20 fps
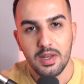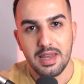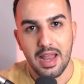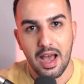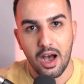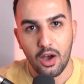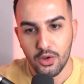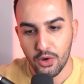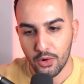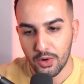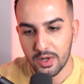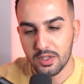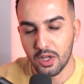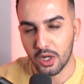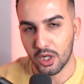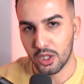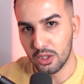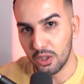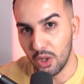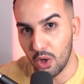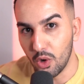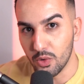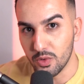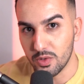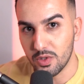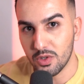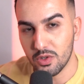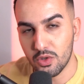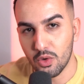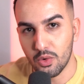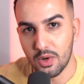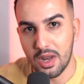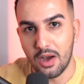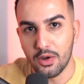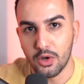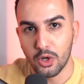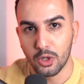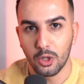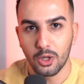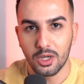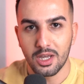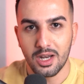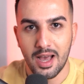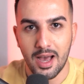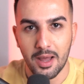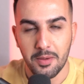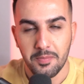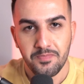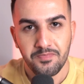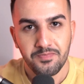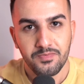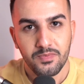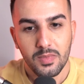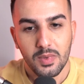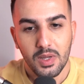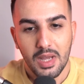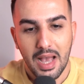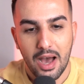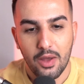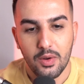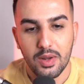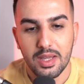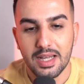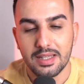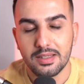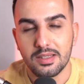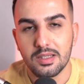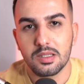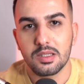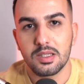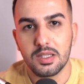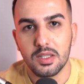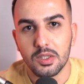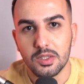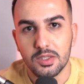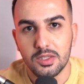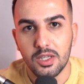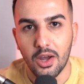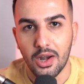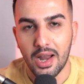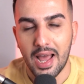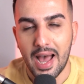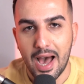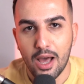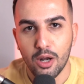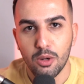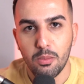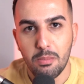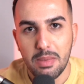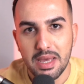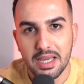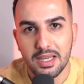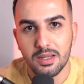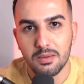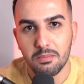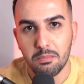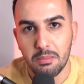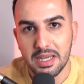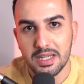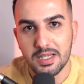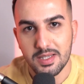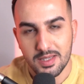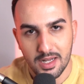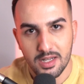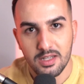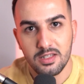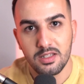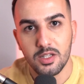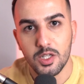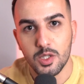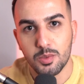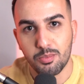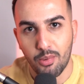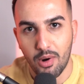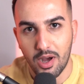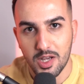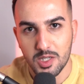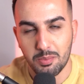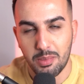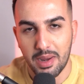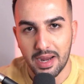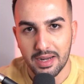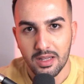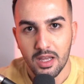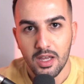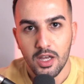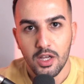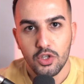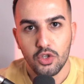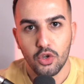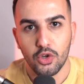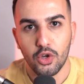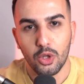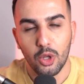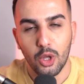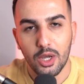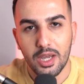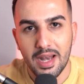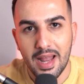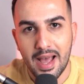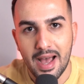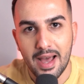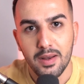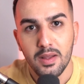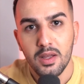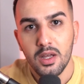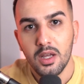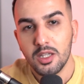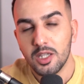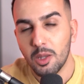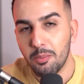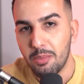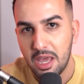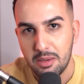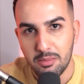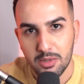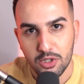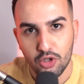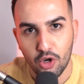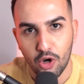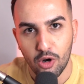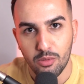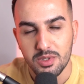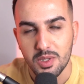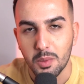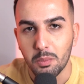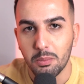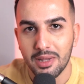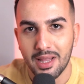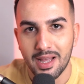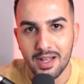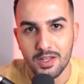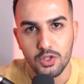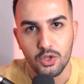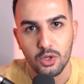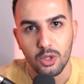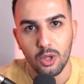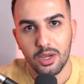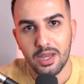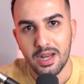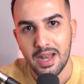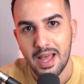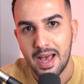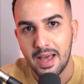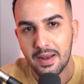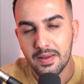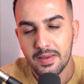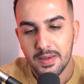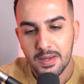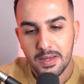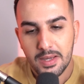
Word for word: Now you're in the close, so now you're looking at how to get this deal done, how to make it make sense to this prospect. So you're looking at the payment terms and plans, you're looking at